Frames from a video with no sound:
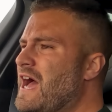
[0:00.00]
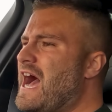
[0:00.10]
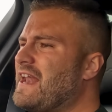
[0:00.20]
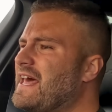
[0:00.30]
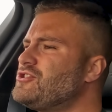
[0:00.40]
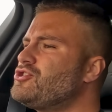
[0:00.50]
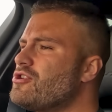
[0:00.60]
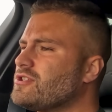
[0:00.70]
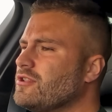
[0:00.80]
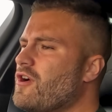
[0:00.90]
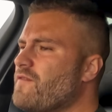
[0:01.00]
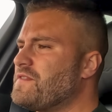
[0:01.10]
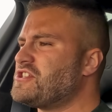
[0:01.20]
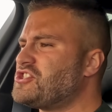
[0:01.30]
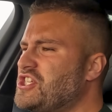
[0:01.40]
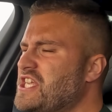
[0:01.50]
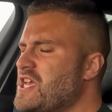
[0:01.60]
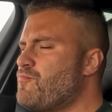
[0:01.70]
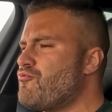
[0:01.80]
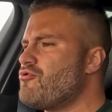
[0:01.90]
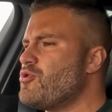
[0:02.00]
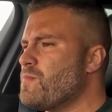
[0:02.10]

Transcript: And I just love the sheer brute